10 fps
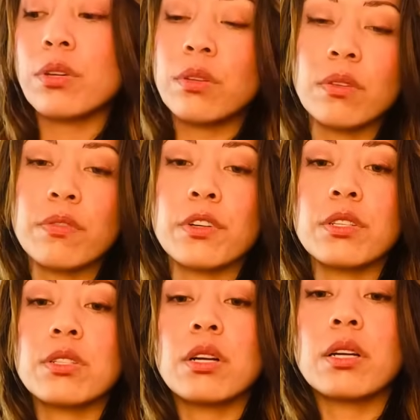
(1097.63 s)
you the
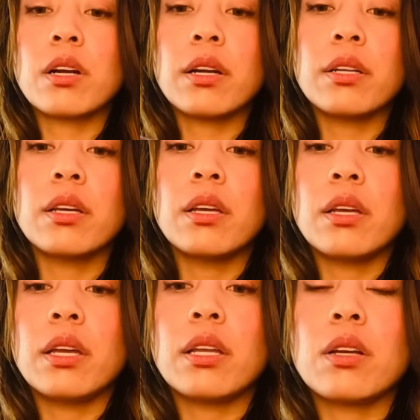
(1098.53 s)
first Star card.
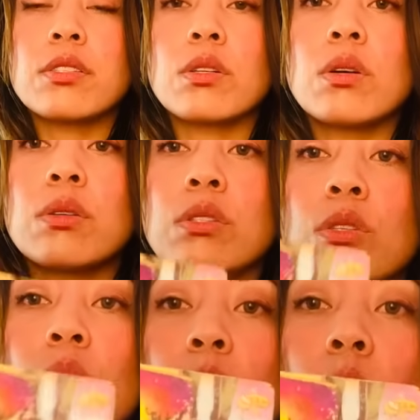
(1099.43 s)
It also goes
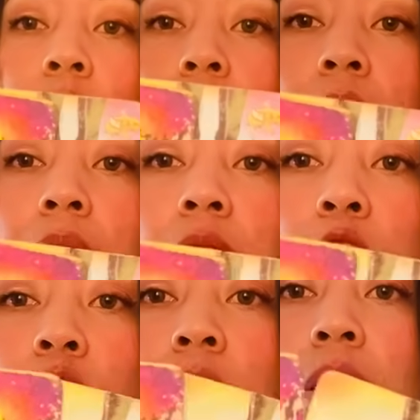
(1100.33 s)
to a watery
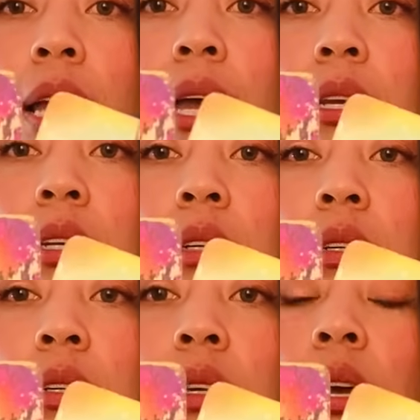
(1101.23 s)
energy at the end.
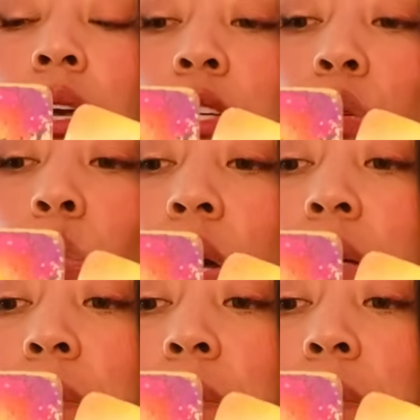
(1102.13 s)
You want to